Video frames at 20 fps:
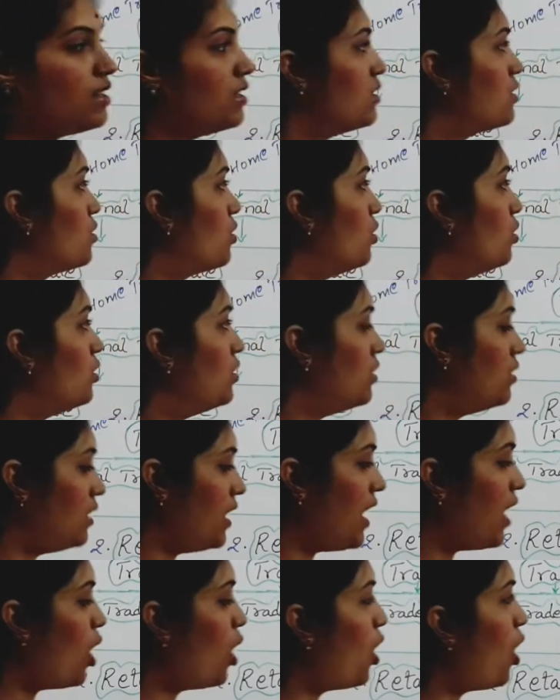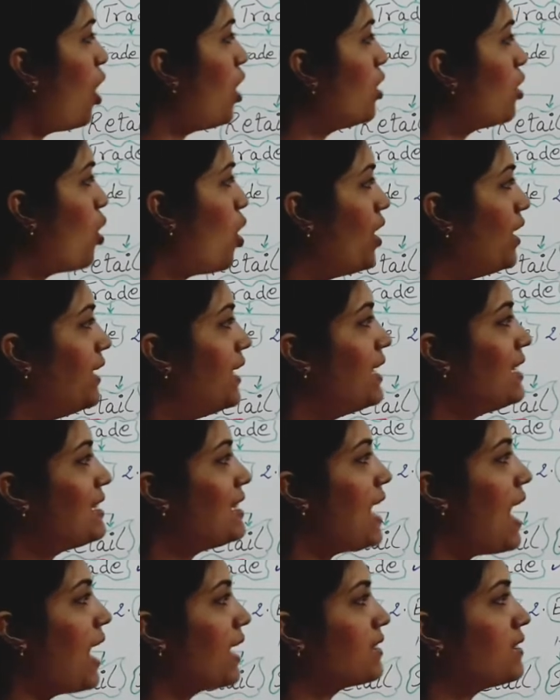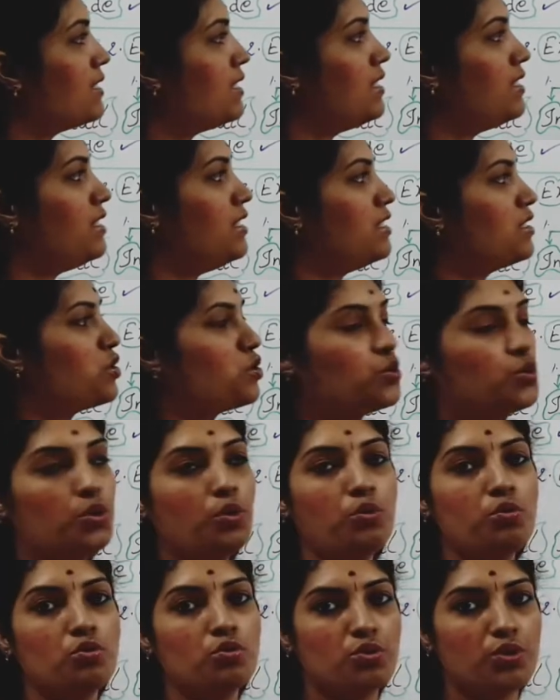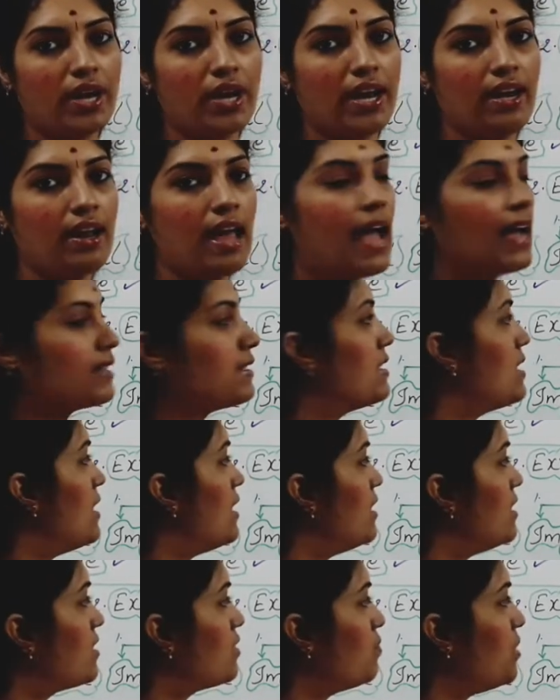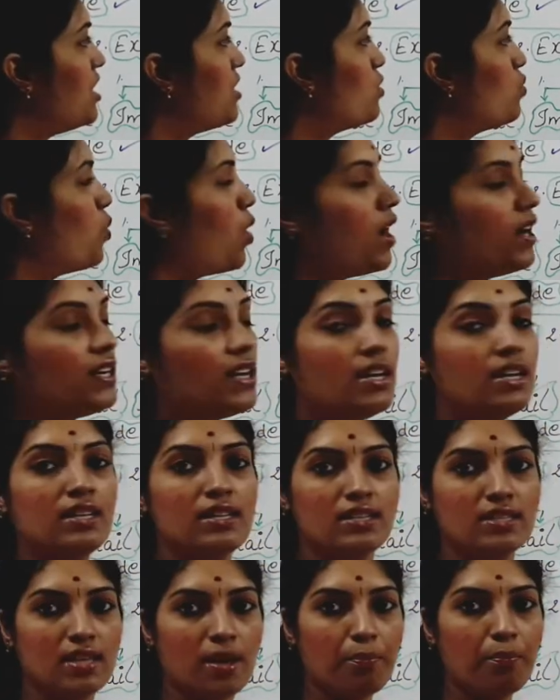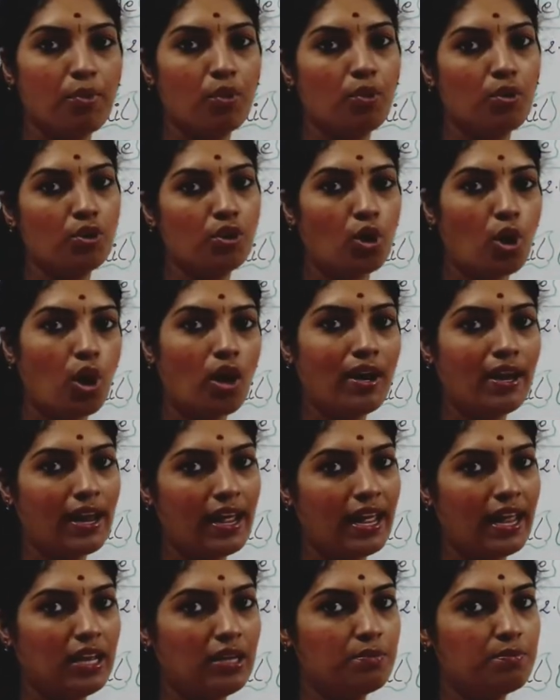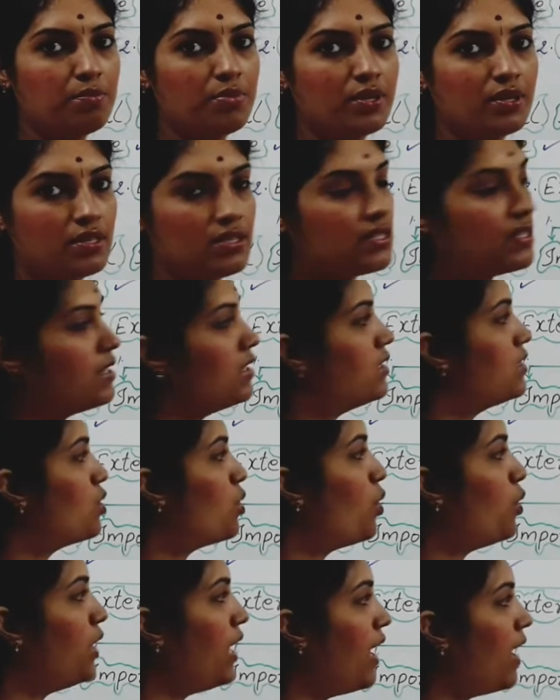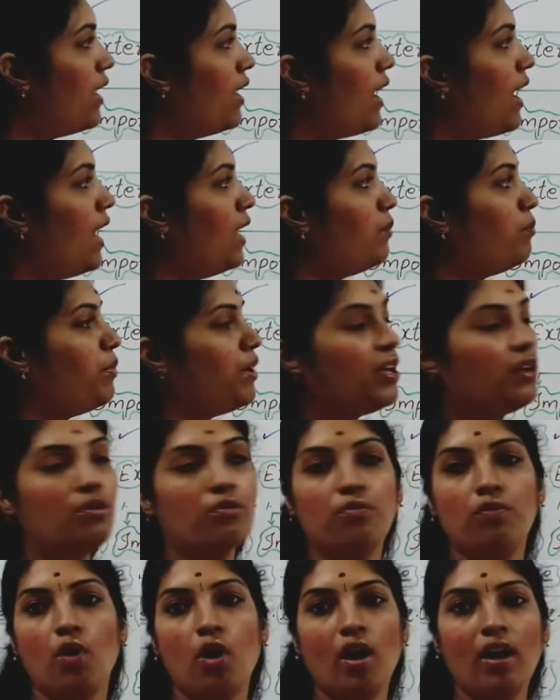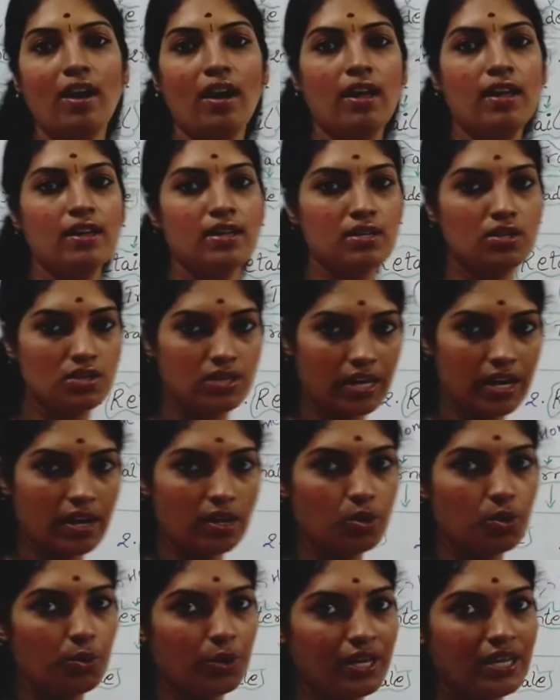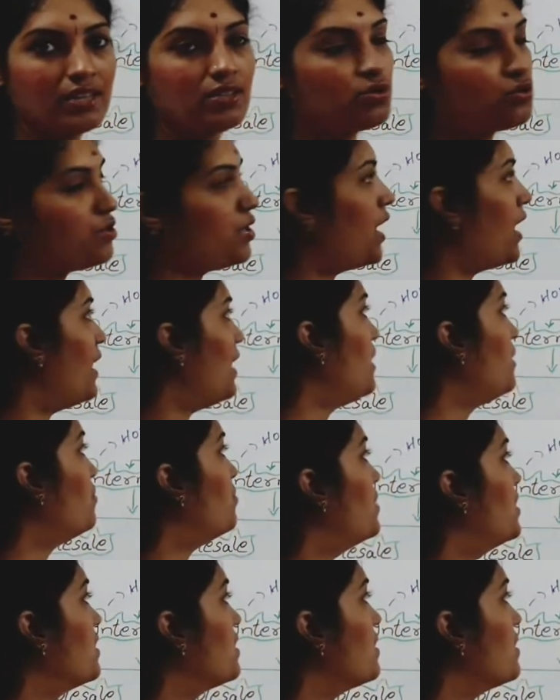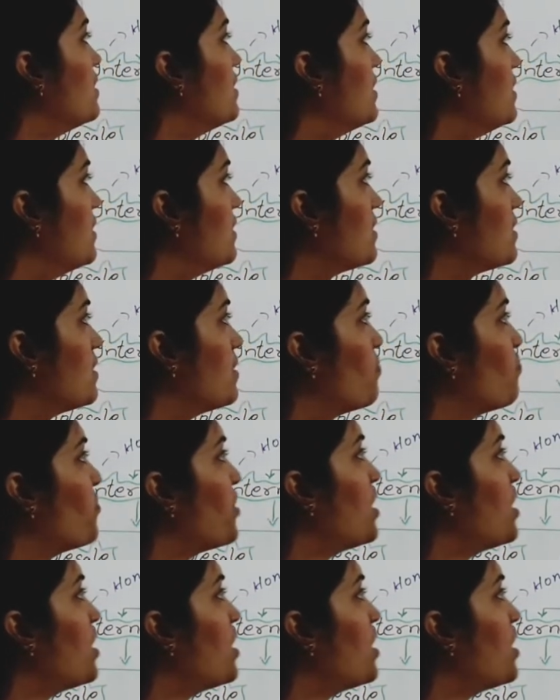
So, they are all called as auxiliaries to trade. Auxiliaries means what? Support or helpers. So, they are helping for doing trading business.